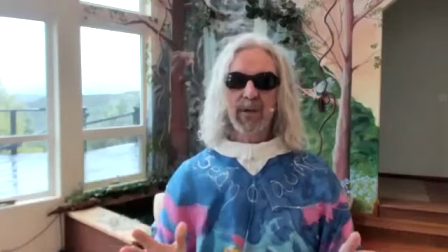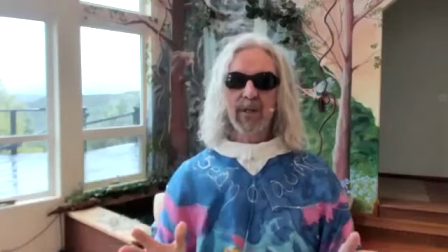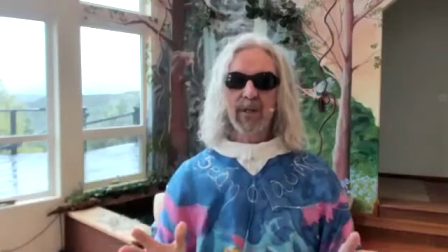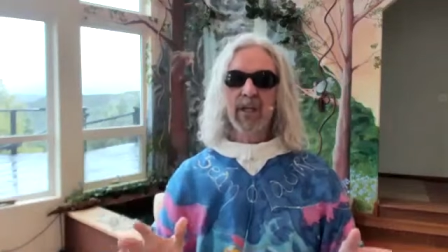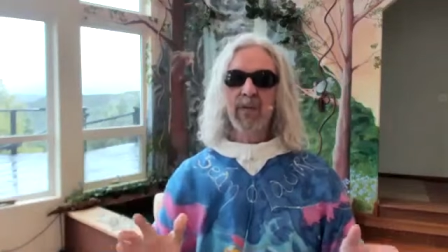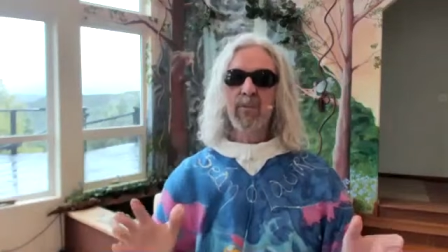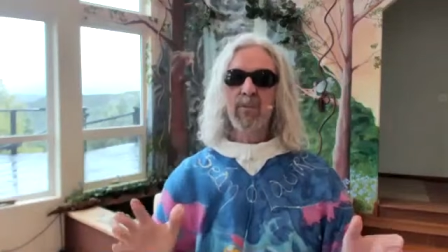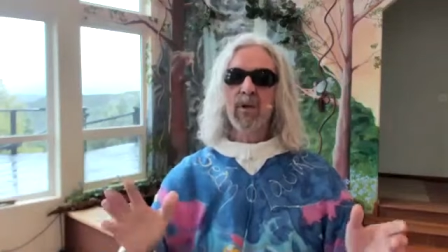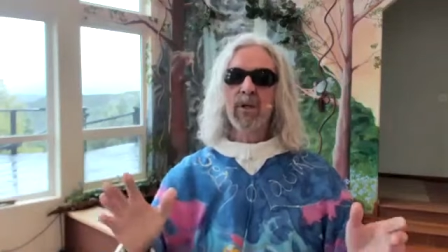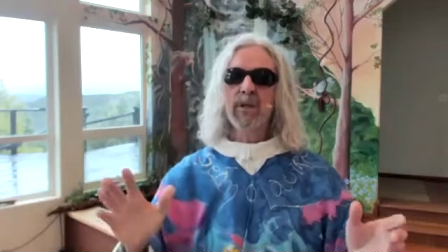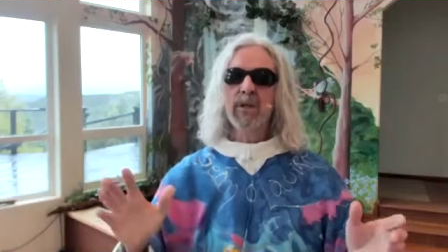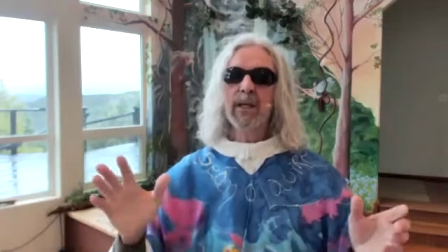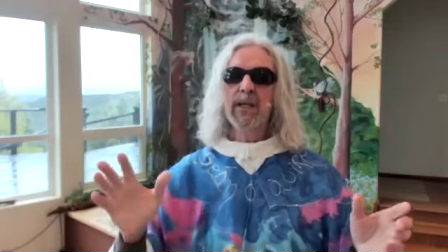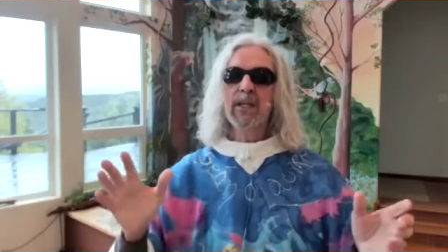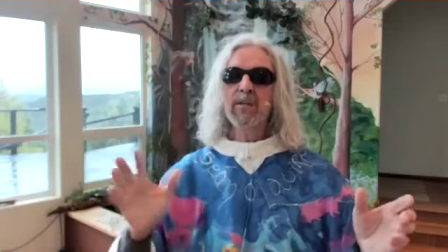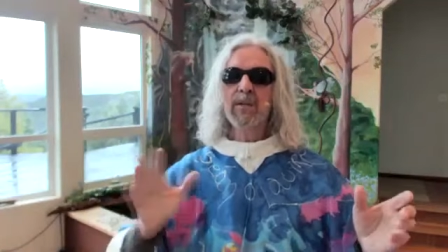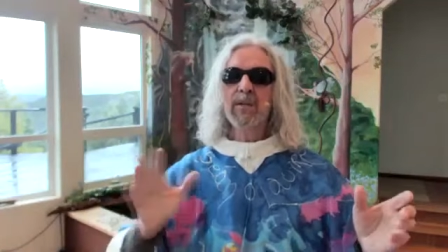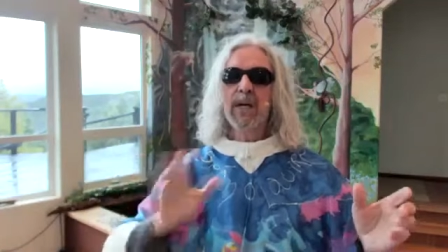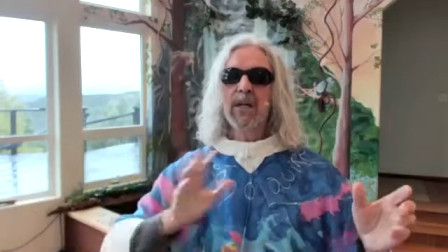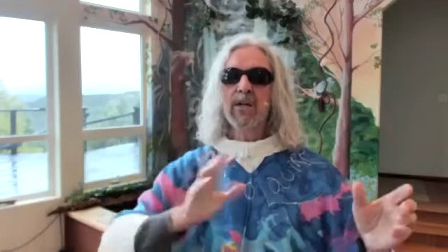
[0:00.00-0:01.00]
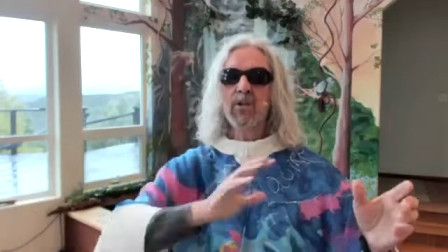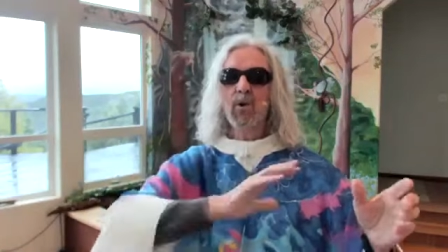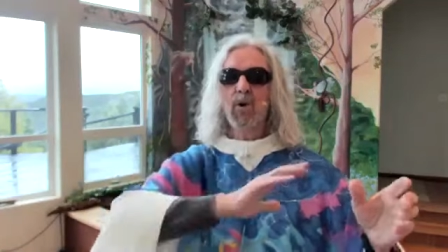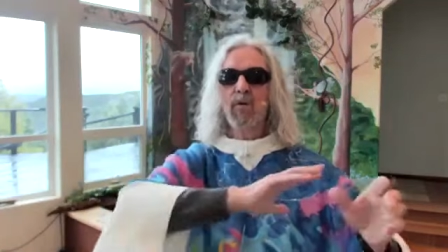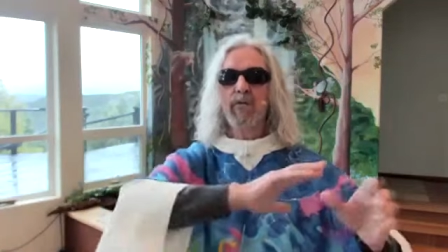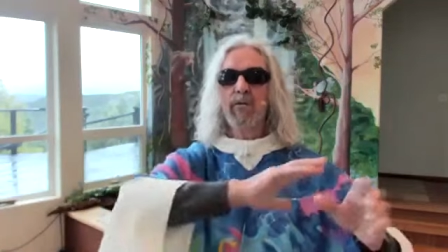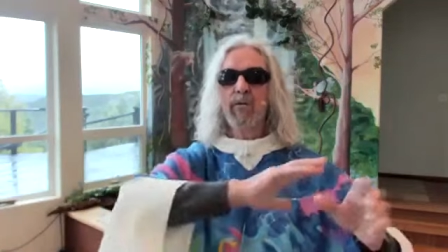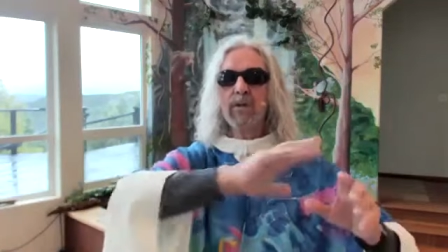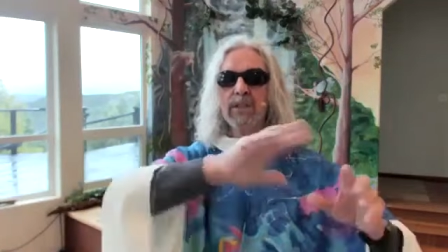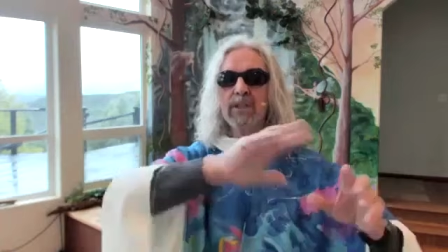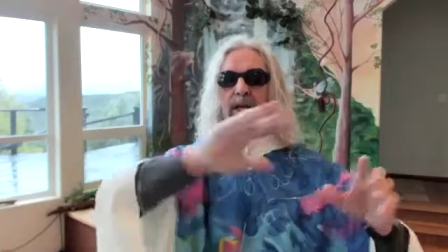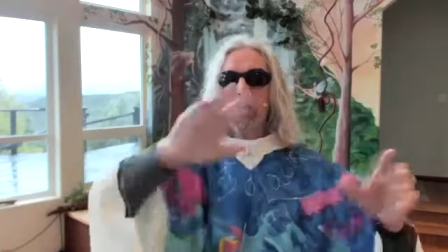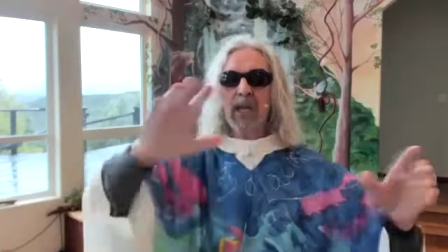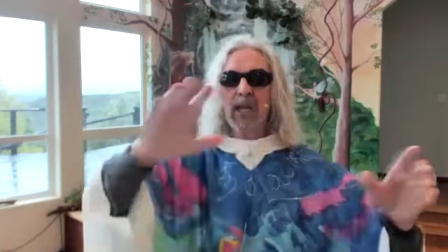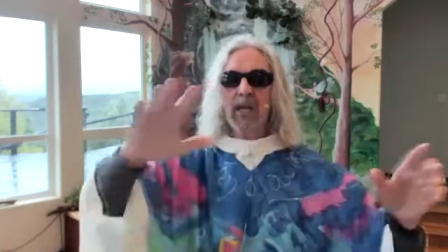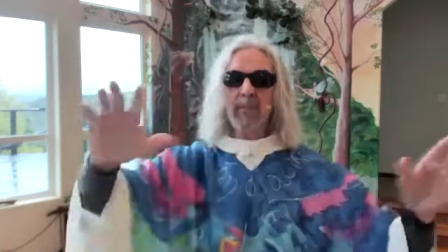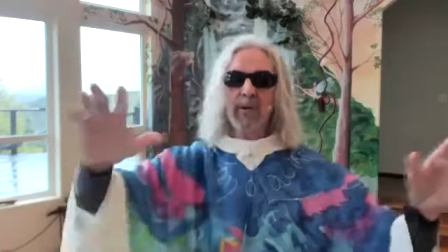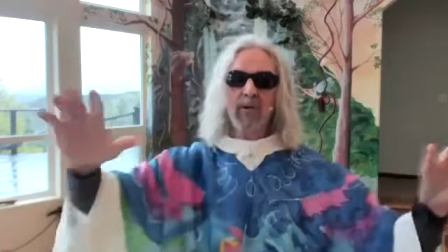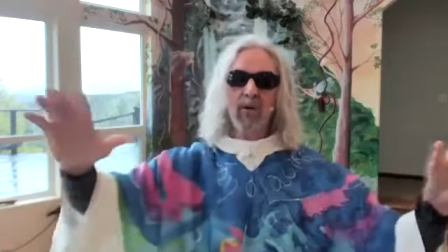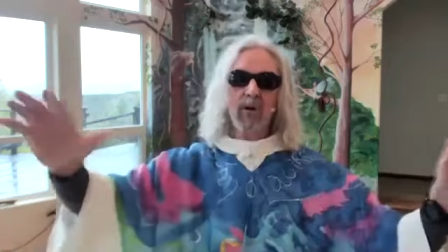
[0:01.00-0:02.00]
a community that extends over
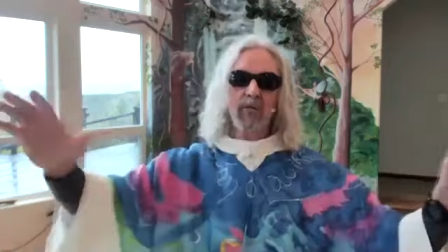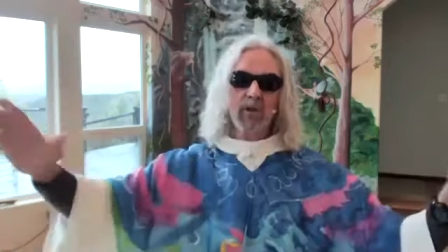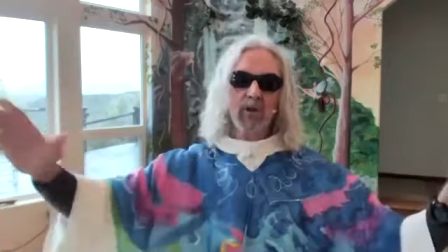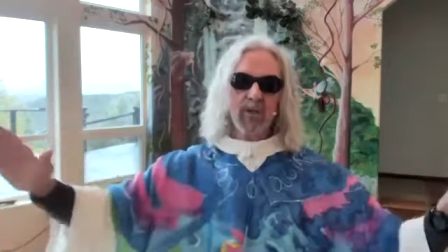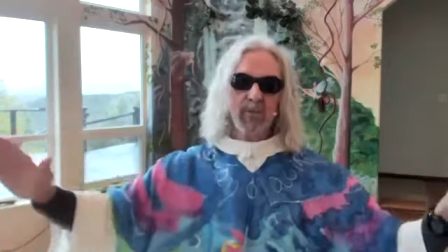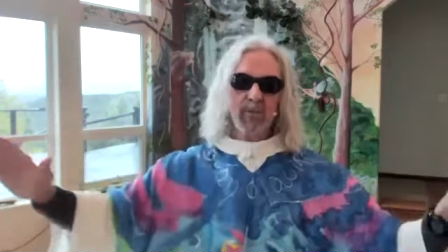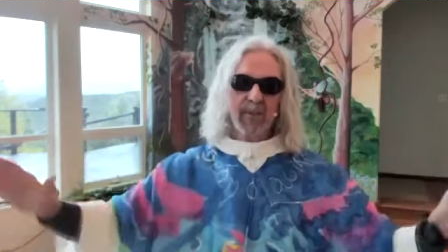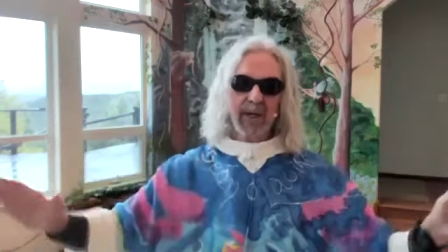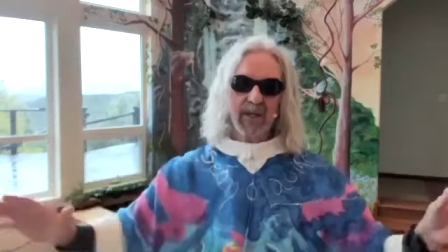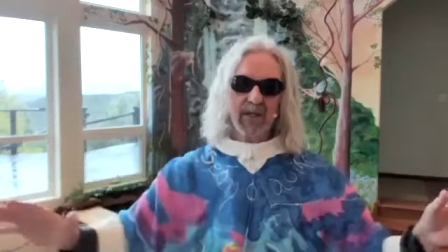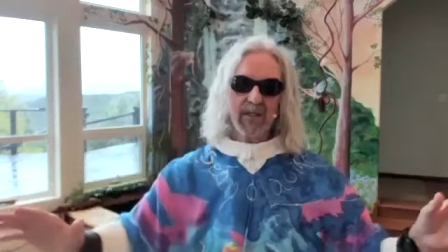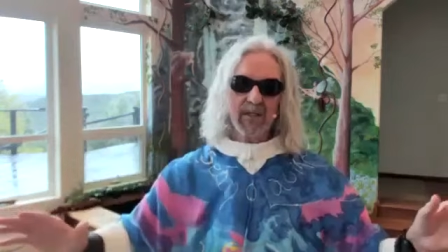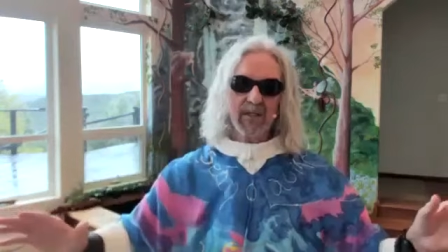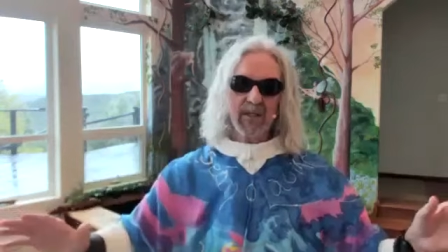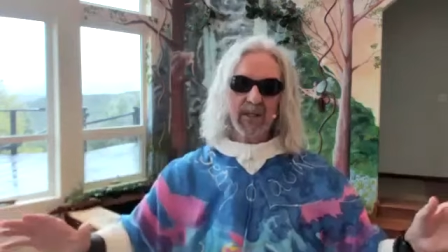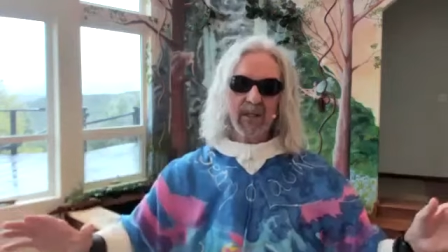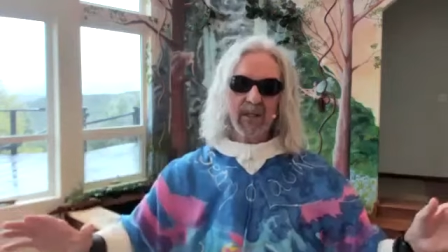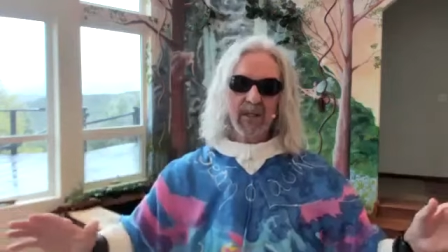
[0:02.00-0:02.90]
time and over space.